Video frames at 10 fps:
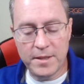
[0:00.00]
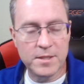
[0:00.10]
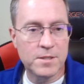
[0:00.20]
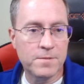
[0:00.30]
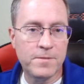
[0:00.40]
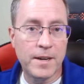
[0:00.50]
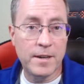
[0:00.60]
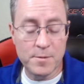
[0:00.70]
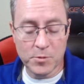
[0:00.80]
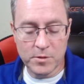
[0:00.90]
this
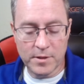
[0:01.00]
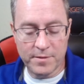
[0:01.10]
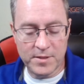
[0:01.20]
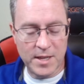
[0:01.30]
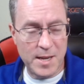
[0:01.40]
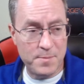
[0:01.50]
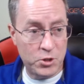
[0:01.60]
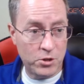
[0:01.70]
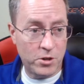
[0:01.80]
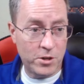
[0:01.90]
variable of type
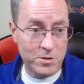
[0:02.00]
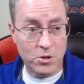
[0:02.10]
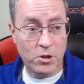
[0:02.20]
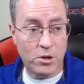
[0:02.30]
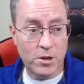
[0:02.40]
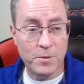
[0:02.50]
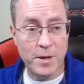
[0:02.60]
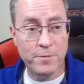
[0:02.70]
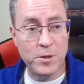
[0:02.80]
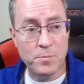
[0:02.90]
char or char,
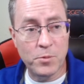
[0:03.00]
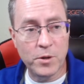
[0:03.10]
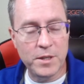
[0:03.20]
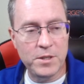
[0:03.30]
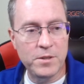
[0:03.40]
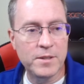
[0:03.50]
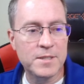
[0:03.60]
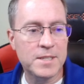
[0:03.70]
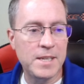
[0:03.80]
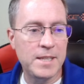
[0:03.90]
whatever you put it, you can
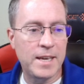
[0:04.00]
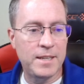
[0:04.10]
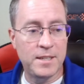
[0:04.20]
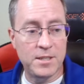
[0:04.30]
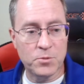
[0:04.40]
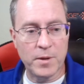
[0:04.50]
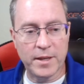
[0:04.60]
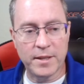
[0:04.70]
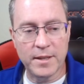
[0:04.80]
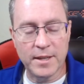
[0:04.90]
see that it is
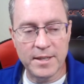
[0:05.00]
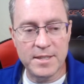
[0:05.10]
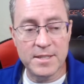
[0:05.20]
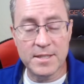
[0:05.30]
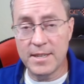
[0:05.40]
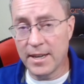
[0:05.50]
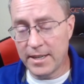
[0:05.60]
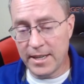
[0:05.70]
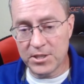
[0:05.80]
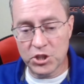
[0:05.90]
recognized
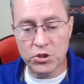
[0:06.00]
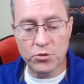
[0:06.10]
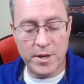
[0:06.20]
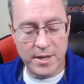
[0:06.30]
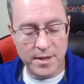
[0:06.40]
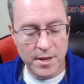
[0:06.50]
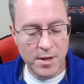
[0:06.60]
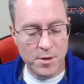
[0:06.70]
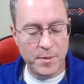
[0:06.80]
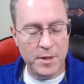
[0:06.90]
not as string,
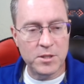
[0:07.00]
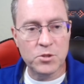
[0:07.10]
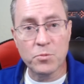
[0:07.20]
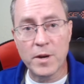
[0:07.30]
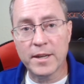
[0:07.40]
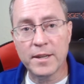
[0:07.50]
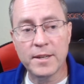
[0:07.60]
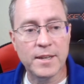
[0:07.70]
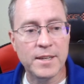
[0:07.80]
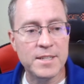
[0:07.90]
but it's
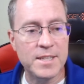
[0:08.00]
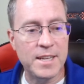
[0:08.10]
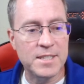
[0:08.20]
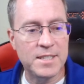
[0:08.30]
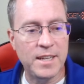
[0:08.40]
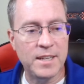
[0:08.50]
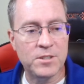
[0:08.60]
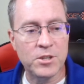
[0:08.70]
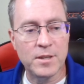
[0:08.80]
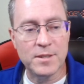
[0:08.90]
recognized as
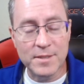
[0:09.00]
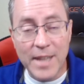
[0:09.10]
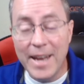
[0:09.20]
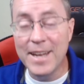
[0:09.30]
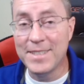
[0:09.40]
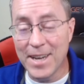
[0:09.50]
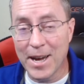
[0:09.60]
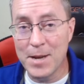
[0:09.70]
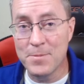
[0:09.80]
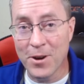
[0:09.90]
data
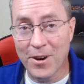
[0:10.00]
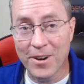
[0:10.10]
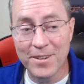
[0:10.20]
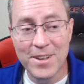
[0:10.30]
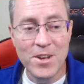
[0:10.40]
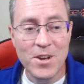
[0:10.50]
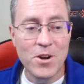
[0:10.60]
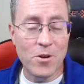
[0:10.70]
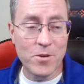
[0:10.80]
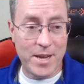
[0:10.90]
type char.
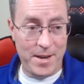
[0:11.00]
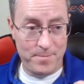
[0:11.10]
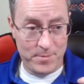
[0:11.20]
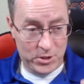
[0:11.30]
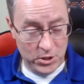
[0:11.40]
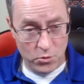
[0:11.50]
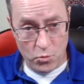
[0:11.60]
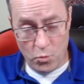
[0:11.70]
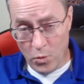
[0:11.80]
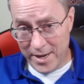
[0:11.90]
Okay, so
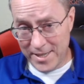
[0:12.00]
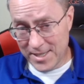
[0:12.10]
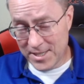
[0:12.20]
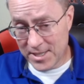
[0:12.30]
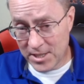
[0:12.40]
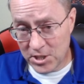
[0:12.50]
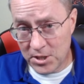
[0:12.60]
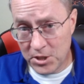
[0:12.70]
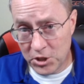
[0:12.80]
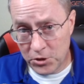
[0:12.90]
why is this such
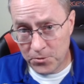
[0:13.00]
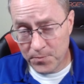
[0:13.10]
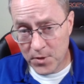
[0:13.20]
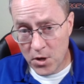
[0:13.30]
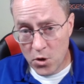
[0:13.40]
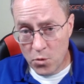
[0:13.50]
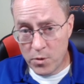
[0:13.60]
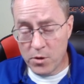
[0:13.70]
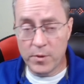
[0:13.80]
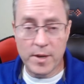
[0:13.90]
an issue?
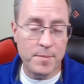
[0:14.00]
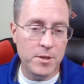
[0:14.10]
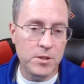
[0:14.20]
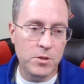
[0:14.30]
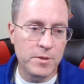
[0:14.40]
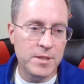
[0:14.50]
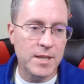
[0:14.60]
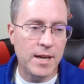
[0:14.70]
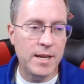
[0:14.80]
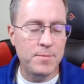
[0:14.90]
Well, what I'm going to do is
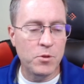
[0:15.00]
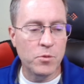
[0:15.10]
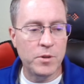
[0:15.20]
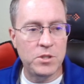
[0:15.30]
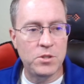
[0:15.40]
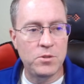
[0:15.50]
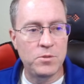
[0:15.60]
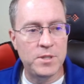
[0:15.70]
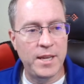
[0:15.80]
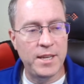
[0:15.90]
I'm going to
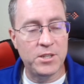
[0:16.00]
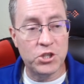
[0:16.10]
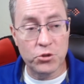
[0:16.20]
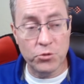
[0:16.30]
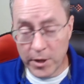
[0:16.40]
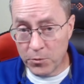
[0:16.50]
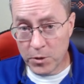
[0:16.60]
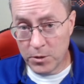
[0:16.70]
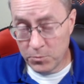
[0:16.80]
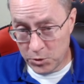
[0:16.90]
take string
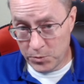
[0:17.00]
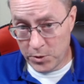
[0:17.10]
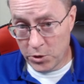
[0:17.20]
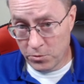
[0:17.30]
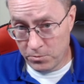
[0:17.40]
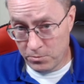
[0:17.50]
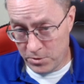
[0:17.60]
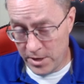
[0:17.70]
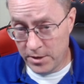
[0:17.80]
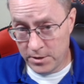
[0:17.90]
1, which we
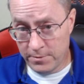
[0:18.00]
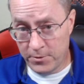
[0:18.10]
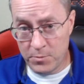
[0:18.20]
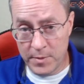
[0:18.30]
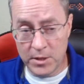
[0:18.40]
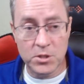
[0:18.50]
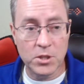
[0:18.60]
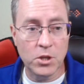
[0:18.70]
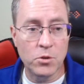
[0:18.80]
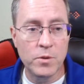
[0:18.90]
created a few minutes
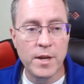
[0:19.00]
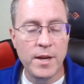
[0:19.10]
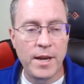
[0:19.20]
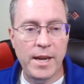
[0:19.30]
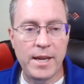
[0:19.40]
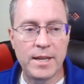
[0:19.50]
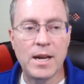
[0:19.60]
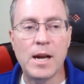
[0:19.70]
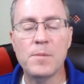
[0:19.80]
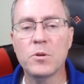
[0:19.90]
ago, and
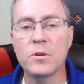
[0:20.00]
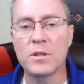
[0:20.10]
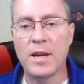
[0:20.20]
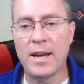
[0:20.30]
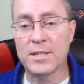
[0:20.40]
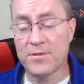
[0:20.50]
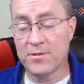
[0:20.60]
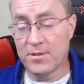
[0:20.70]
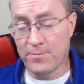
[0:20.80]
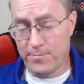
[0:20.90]
I'm going to
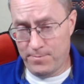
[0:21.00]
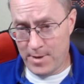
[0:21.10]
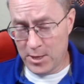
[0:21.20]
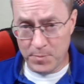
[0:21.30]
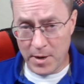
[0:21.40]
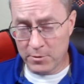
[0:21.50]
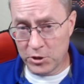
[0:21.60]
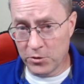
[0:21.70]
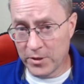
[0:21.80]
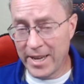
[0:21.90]
ask
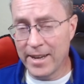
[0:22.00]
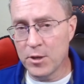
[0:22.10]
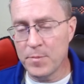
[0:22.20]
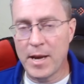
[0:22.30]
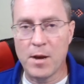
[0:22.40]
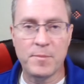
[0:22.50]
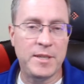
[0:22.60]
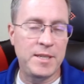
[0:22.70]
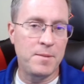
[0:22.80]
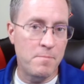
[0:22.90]
PowerShell count up how
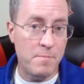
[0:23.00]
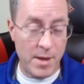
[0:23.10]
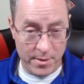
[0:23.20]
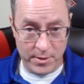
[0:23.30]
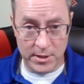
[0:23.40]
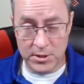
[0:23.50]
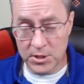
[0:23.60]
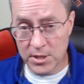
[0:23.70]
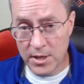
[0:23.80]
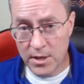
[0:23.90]
many
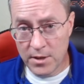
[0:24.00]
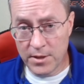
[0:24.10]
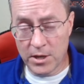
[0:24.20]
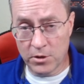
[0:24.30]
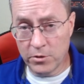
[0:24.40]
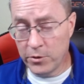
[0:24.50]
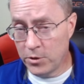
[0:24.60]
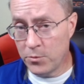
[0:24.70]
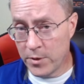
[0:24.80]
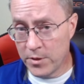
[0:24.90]
methods that are
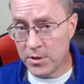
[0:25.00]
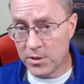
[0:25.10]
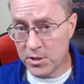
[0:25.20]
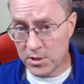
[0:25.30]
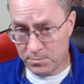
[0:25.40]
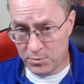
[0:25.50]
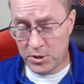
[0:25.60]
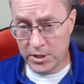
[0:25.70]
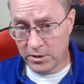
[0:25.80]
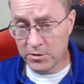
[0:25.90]
included with this
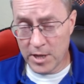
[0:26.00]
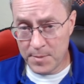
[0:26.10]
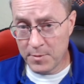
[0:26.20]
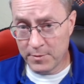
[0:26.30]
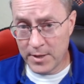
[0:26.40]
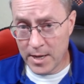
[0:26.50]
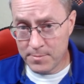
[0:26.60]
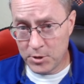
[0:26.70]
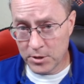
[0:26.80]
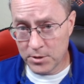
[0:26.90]
particular type of an
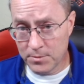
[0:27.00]
object.